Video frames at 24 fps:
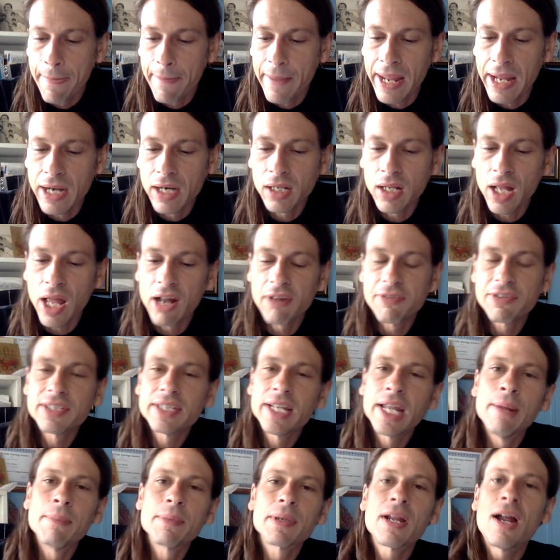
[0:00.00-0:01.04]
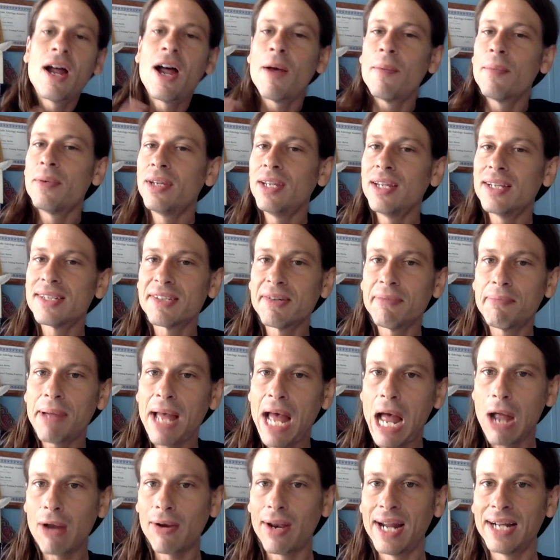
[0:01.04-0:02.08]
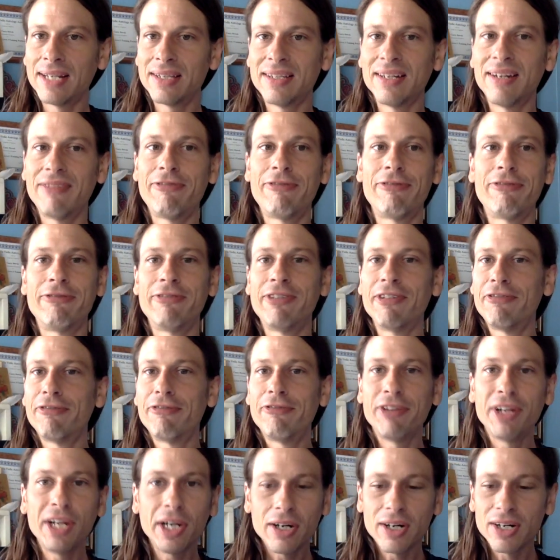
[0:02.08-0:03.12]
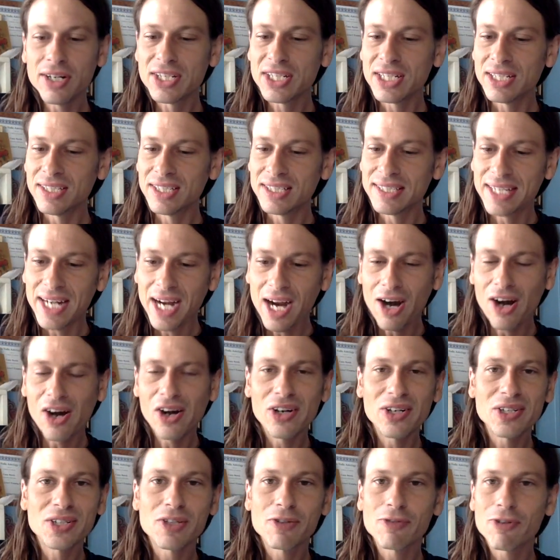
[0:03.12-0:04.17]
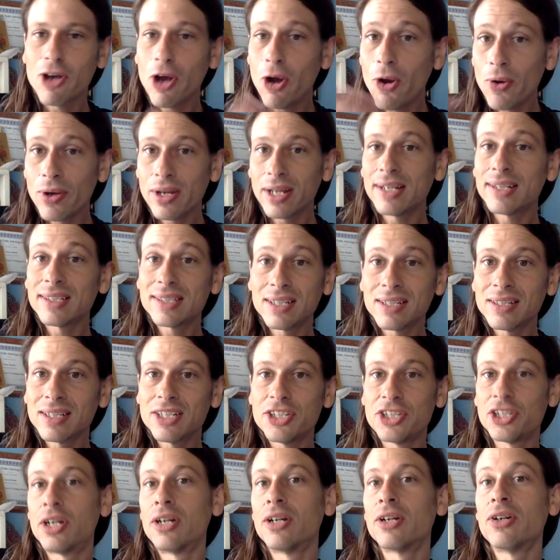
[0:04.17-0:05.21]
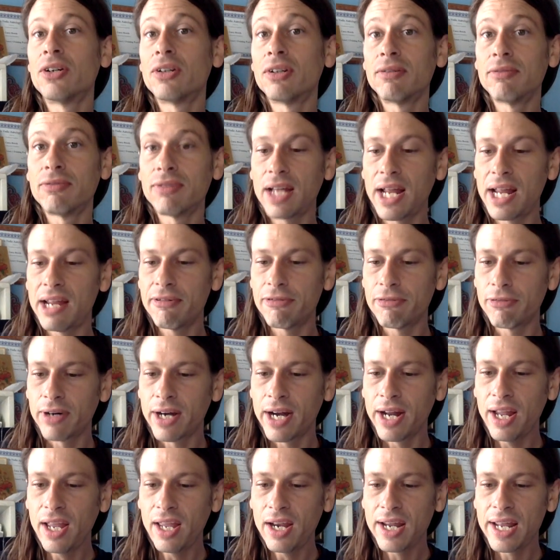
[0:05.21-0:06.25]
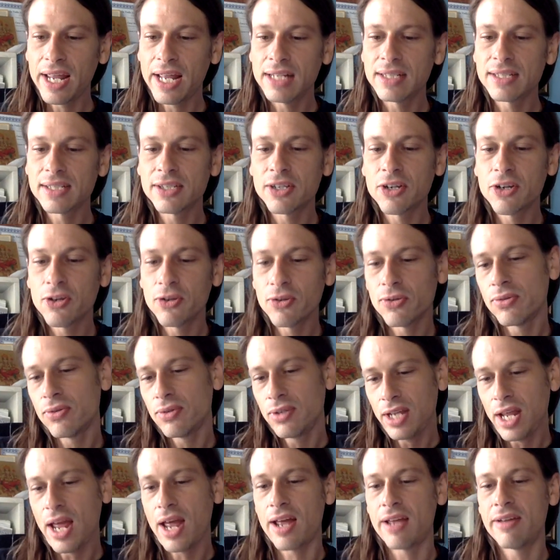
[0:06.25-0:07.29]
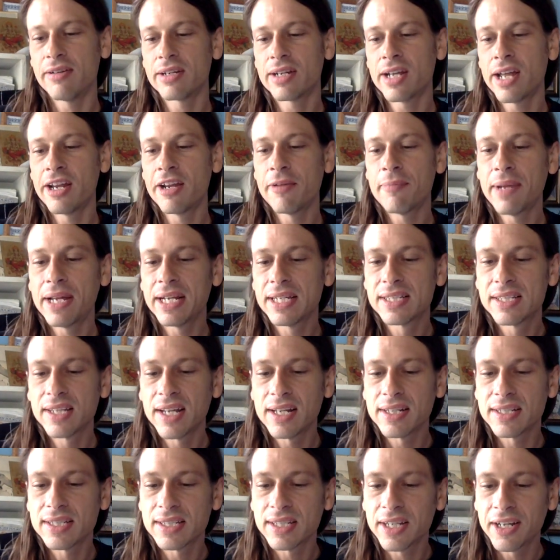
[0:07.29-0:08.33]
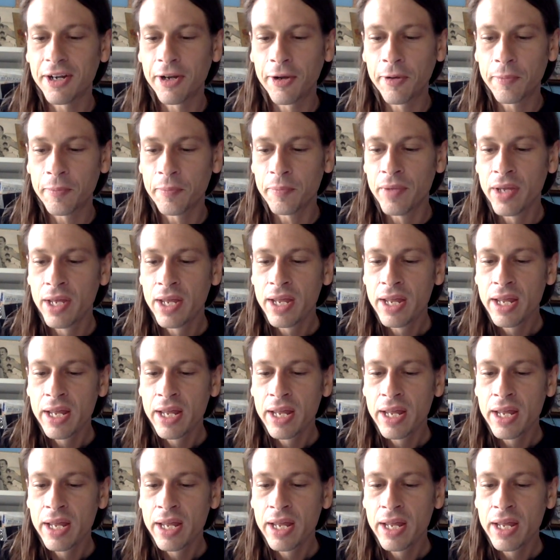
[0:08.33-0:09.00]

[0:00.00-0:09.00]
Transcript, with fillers: and a lot of stand-up comedy is about like the the fears and the terrors of going into the jungle of life right and so yeah it kind of makes sense um,